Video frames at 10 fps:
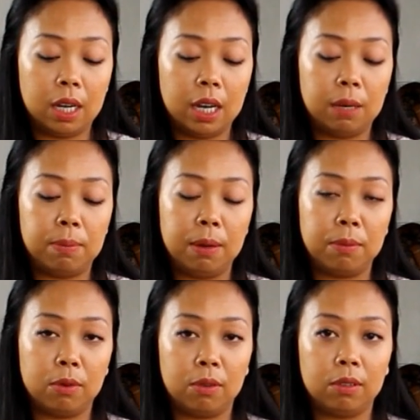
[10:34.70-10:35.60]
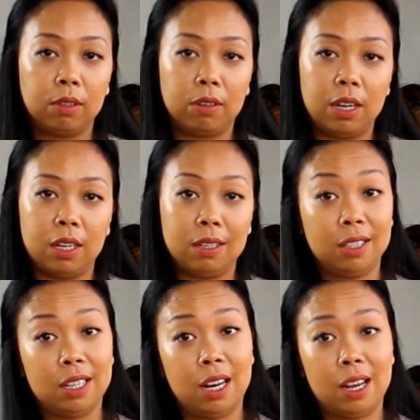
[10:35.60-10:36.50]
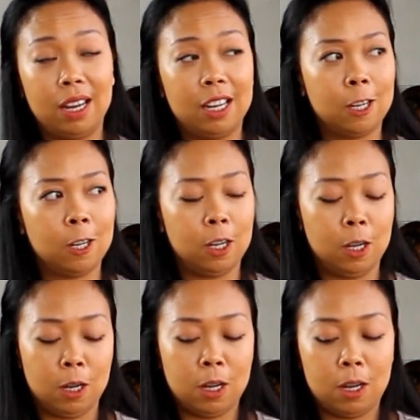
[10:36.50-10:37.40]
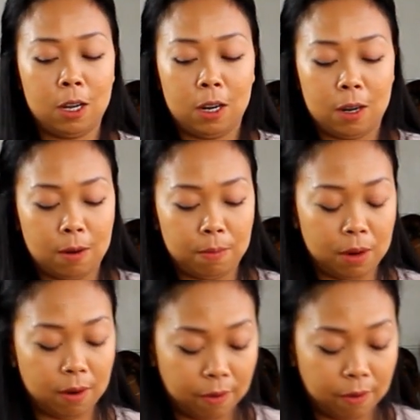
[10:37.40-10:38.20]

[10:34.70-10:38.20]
add a bit more green because I like a